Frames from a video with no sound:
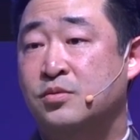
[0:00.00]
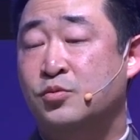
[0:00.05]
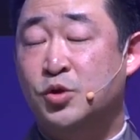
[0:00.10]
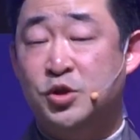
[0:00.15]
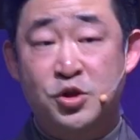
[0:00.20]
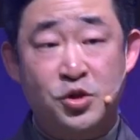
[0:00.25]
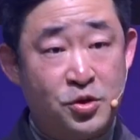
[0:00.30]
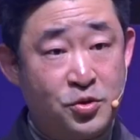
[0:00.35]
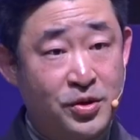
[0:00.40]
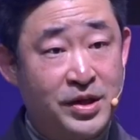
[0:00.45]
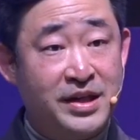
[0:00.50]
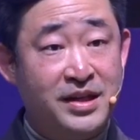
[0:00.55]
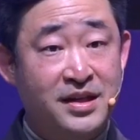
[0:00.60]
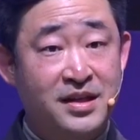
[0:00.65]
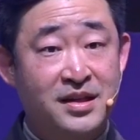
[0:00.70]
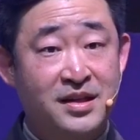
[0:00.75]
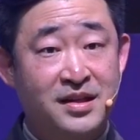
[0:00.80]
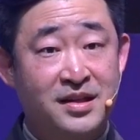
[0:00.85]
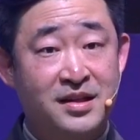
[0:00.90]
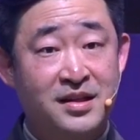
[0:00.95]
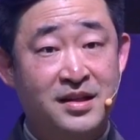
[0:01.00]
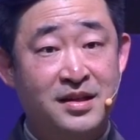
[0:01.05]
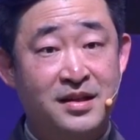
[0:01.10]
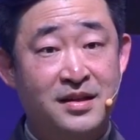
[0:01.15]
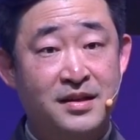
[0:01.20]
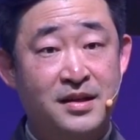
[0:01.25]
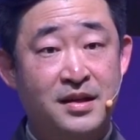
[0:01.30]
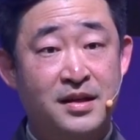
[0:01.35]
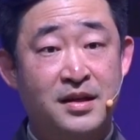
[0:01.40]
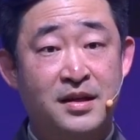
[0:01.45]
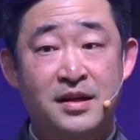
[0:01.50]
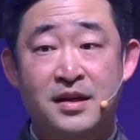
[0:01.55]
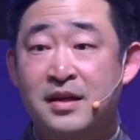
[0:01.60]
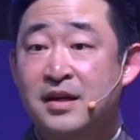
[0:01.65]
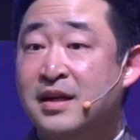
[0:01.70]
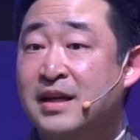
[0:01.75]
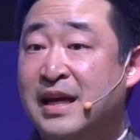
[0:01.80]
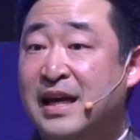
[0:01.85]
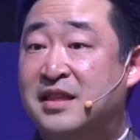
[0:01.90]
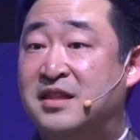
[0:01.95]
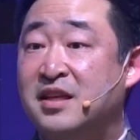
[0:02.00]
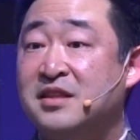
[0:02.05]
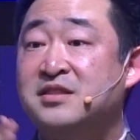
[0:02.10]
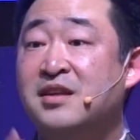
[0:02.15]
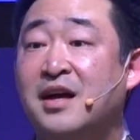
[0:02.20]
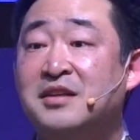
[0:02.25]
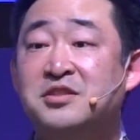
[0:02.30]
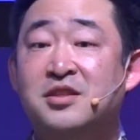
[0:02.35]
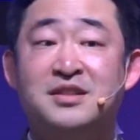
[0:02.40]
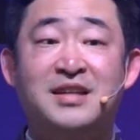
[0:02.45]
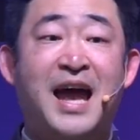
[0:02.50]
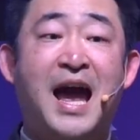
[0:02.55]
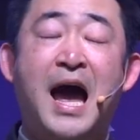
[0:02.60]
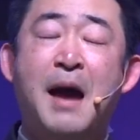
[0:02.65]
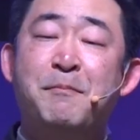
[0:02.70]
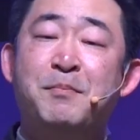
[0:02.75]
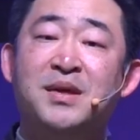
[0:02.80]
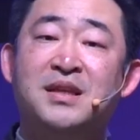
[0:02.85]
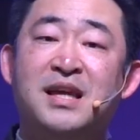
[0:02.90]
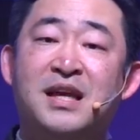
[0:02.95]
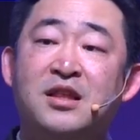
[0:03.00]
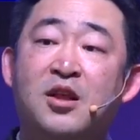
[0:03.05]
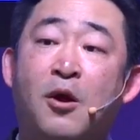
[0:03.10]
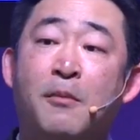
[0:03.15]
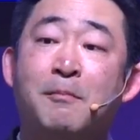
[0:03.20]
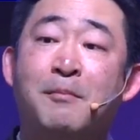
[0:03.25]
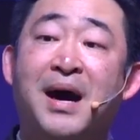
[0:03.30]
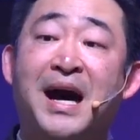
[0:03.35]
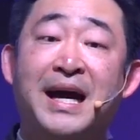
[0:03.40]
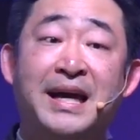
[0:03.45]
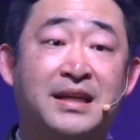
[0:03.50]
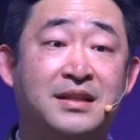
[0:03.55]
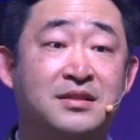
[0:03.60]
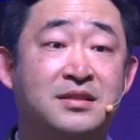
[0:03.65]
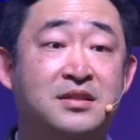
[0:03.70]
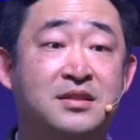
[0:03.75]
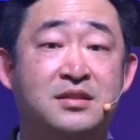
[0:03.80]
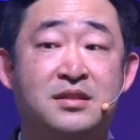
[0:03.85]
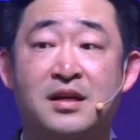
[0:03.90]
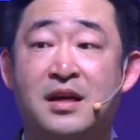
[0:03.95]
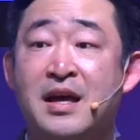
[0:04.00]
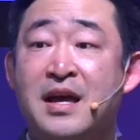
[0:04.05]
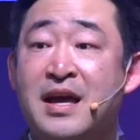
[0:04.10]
Would you agree? It does not just happen in our minds.